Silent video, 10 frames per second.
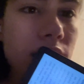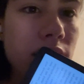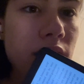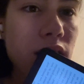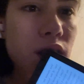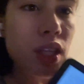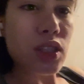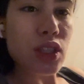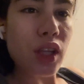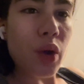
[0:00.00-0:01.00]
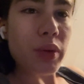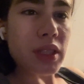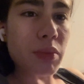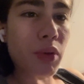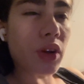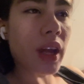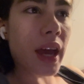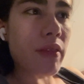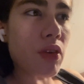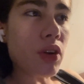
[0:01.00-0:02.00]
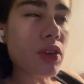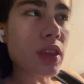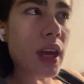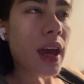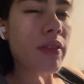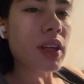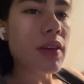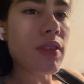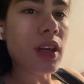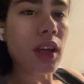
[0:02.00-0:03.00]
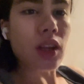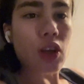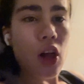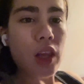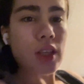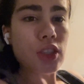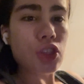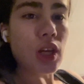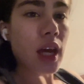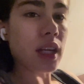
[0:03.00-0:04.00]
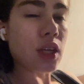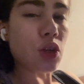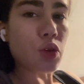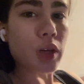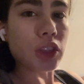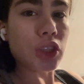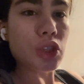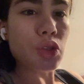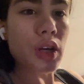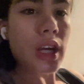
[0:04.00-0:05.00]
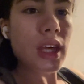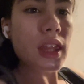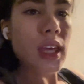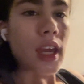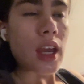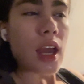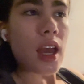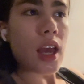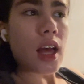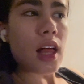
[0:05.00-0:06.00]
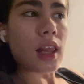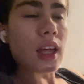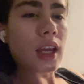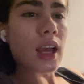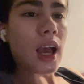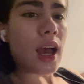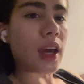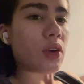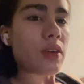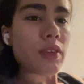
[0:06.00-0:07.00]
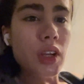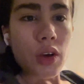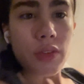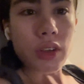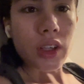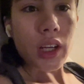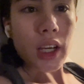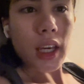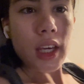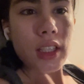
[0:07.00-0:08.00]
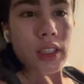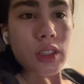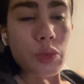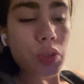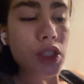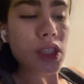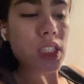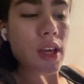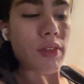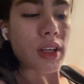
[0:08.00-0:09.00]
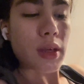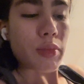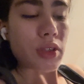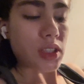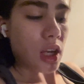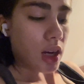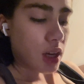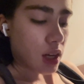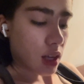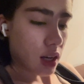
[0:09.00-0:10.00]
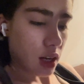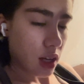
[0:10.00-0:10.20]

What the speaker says: this is the slowest burn ever. They haven't even acknowledged any crushes or anything. Like, I don't even know if they're gonna kiss. We're 70% in.